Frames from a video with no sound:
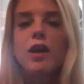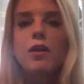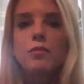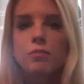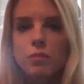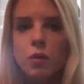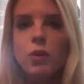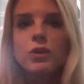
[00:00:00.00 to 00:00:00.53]

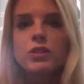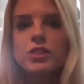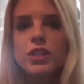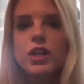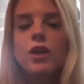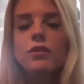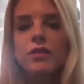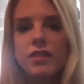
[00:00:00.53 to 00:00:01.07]
more
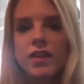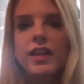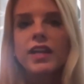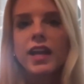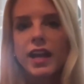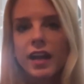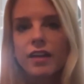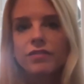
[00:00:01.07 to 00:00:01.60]
so than
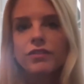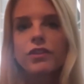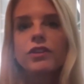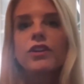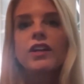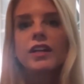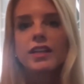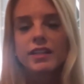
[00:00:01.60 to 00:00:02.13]

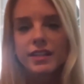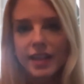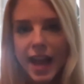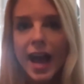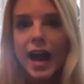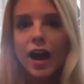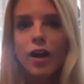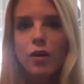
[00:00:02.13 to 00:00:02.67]
ever
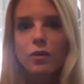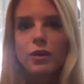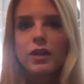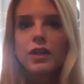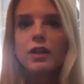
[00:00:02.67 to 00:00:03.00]
now,